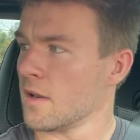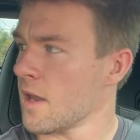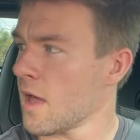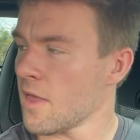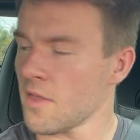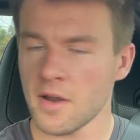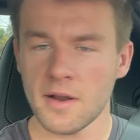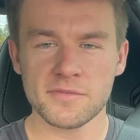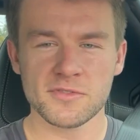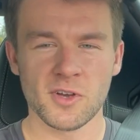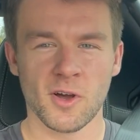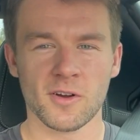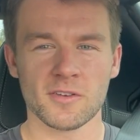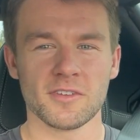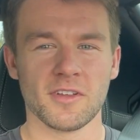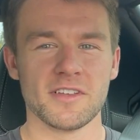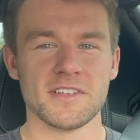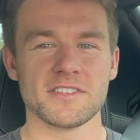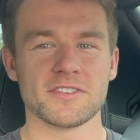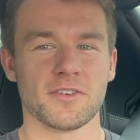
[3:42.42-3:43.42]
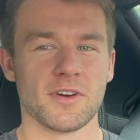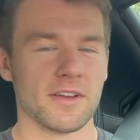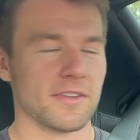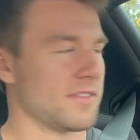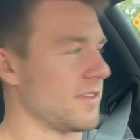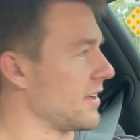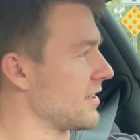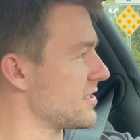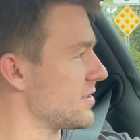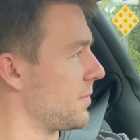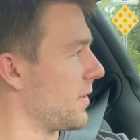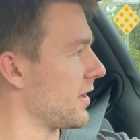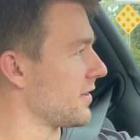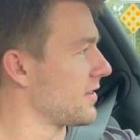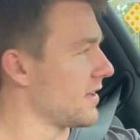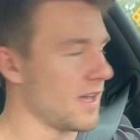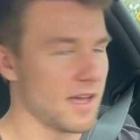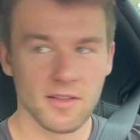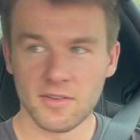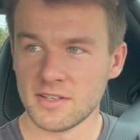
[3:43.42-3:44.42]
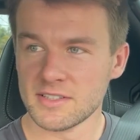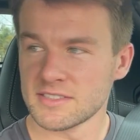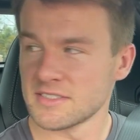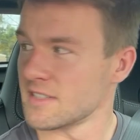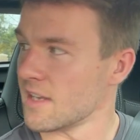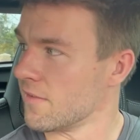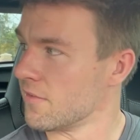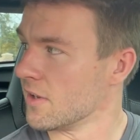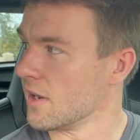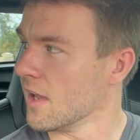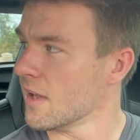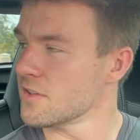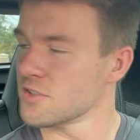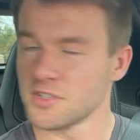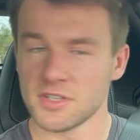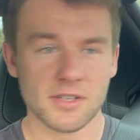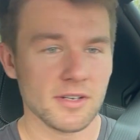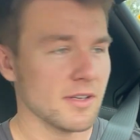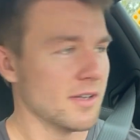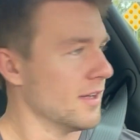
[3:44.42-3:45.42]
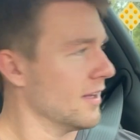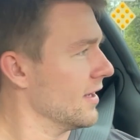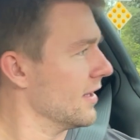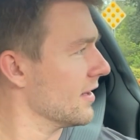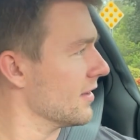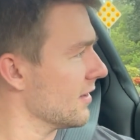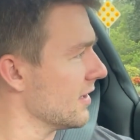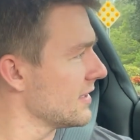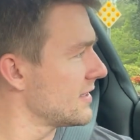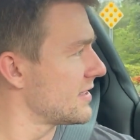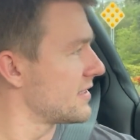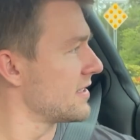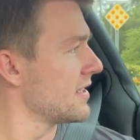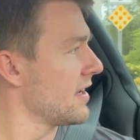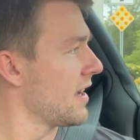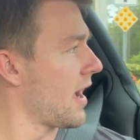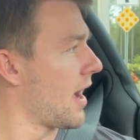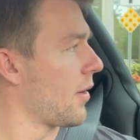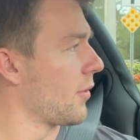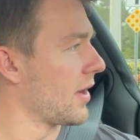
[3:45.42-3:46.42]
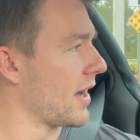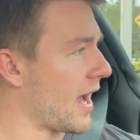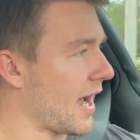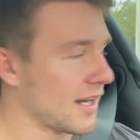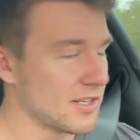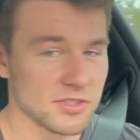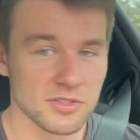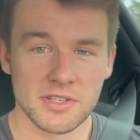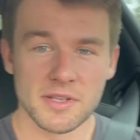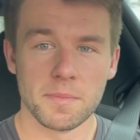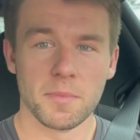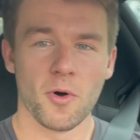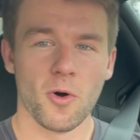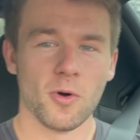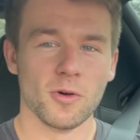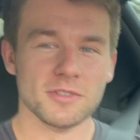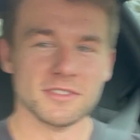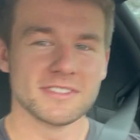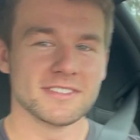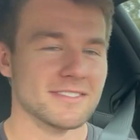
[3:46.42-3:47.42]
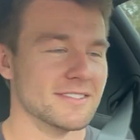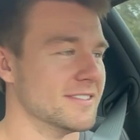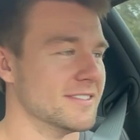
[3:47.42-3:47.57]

now that I've talked all these great things about the LS7 engine, let's see how it actually pulls.